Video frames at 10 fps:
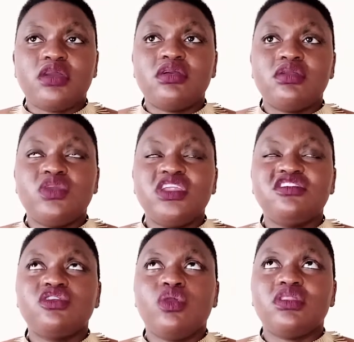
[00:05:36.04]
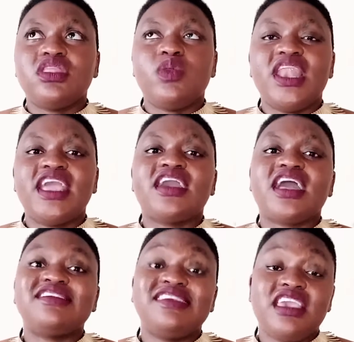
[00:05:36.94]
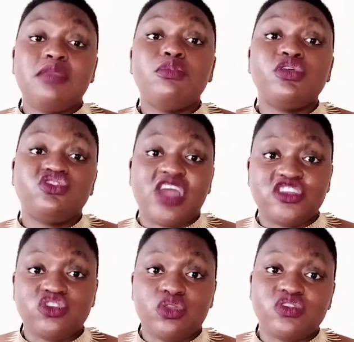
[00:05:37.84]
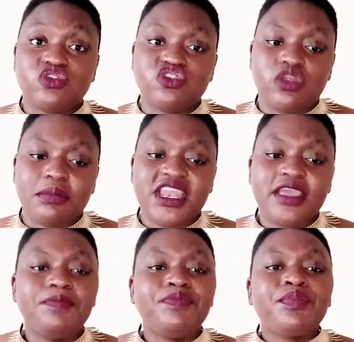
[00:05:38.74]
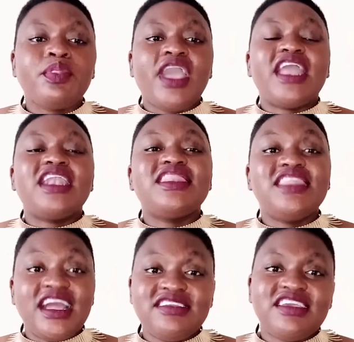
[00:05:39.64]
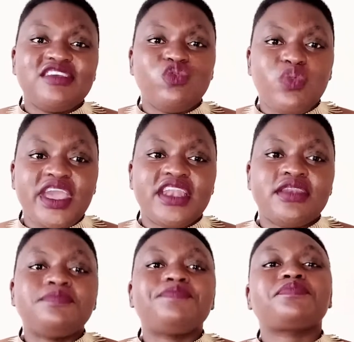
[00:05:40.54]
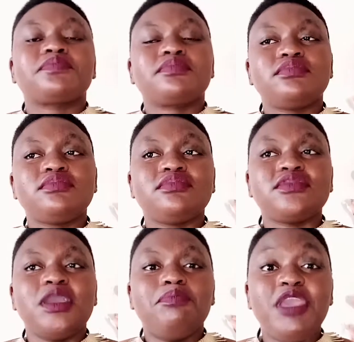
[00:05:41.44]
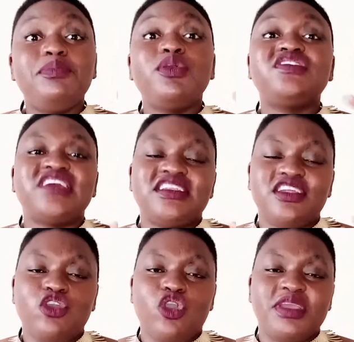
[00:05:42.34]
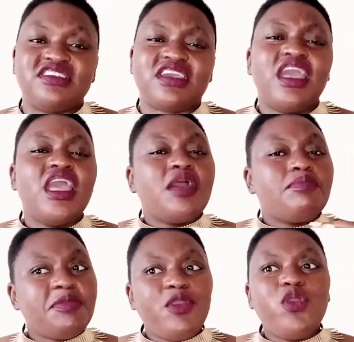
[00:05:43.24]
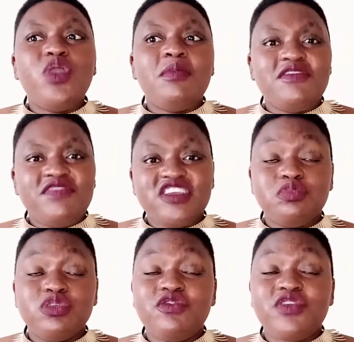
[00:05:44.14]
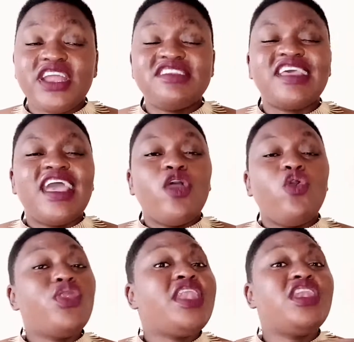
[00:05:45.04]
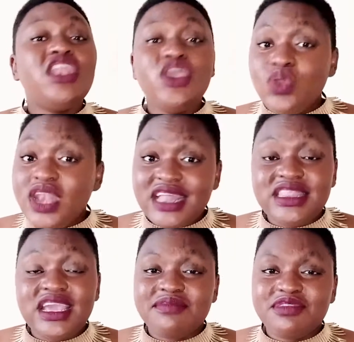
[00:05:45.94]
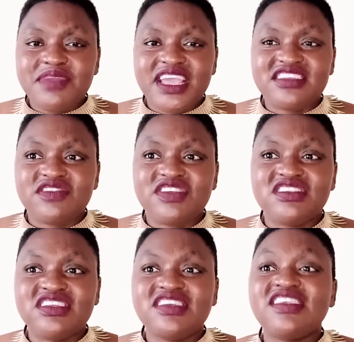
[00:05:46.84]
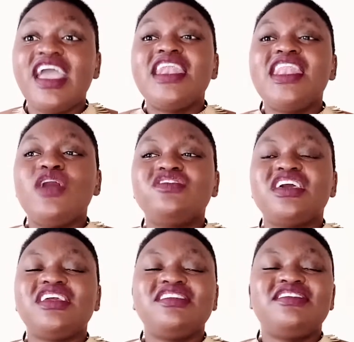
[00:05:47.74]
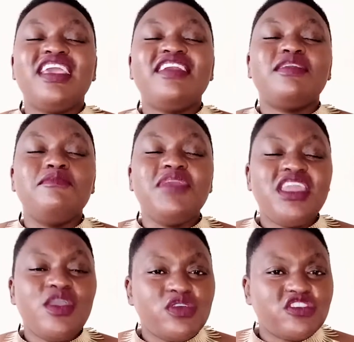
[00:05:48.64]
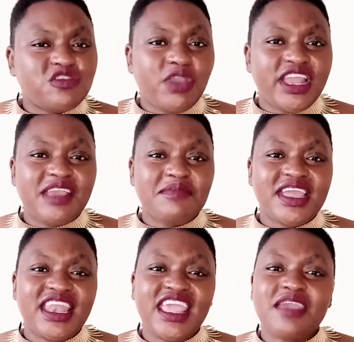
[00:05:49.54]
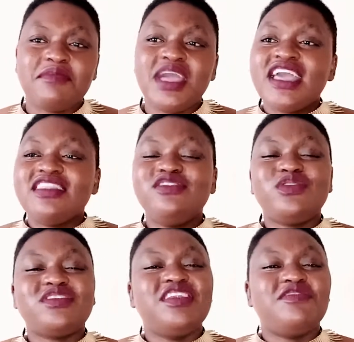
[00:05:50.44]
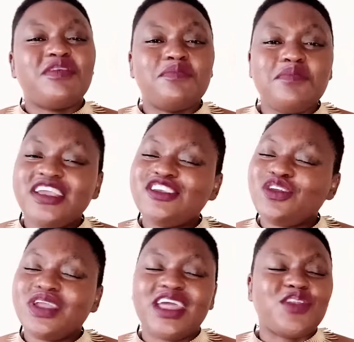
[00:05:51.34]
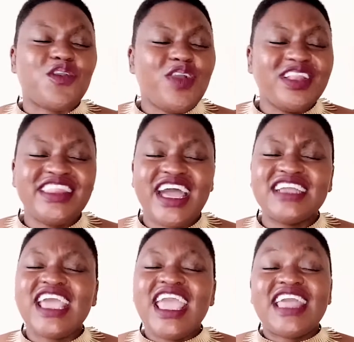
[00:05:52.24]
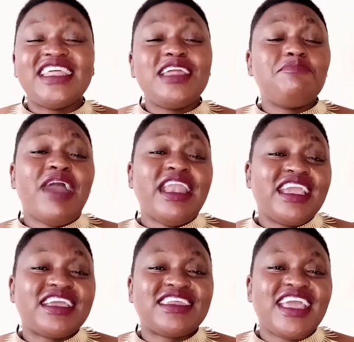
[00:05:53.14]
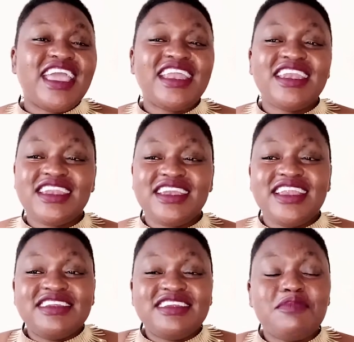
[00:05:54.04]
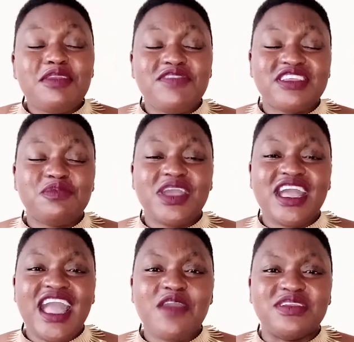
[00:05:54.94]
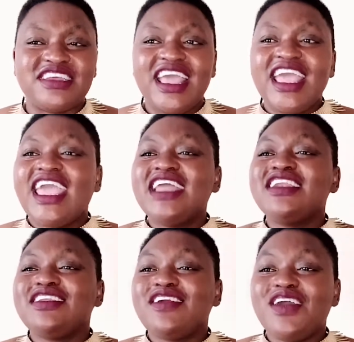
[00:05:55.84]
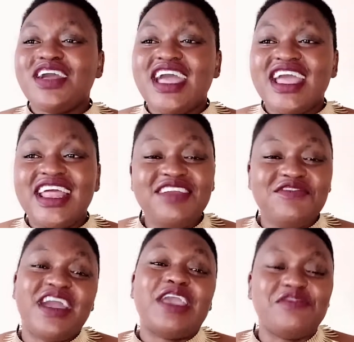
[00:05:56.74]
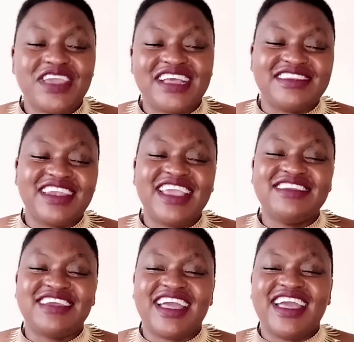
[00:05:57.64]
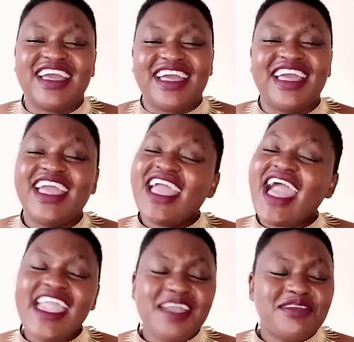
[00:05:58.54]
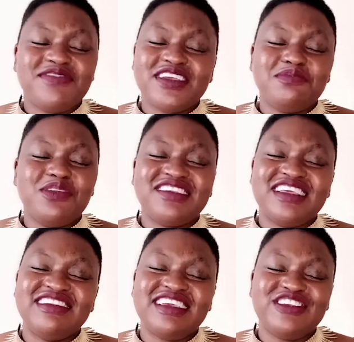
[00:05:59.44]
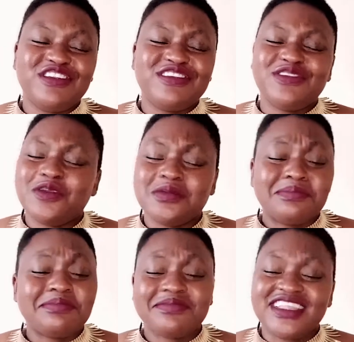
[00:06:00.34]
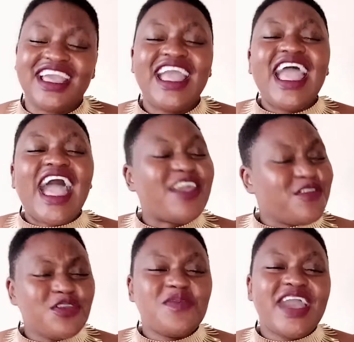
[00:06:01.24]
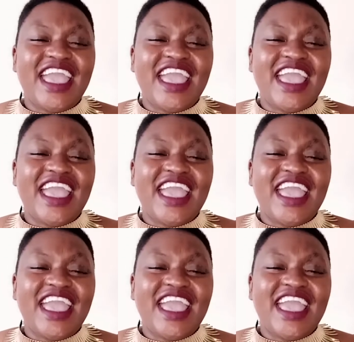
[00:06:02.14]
what is it called? They were like seeking more traction on social media. And that is when people started commenting. People who are my Facebook friends, who knew nothing about my HIV status, now started saying the media was spoiling my name, this was defamation and all that. And then I panicked and deleted my Facebook account. And 5 years later, I am a Facebook sensation. So I don't know why I